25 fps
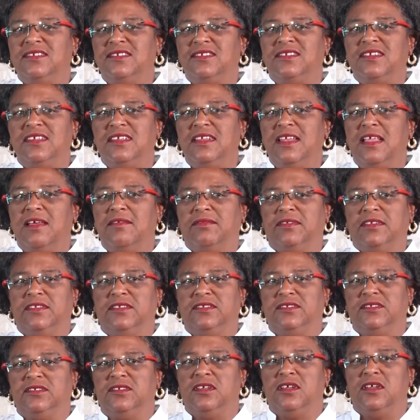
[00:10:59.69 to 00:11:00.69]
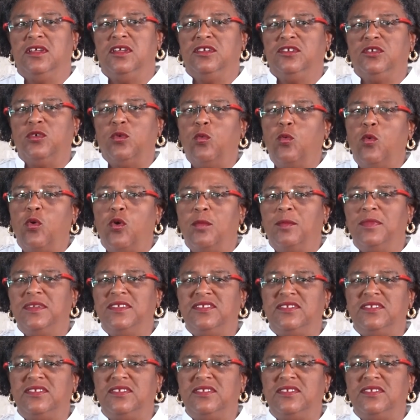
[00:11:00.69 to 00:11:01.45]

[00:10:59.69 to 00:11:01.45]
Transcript: sea levels, to warmer